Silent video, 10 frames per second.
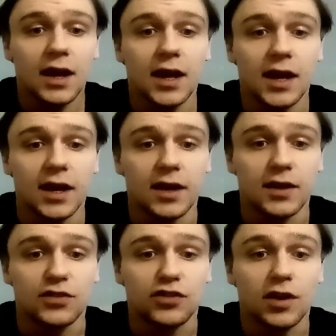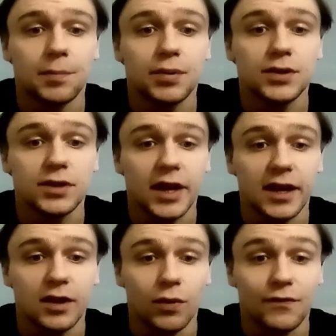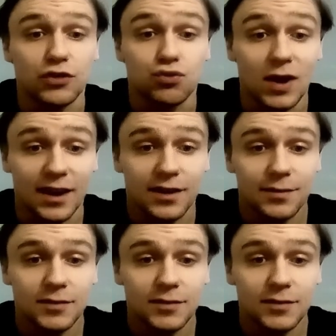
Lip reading: is playing with the track,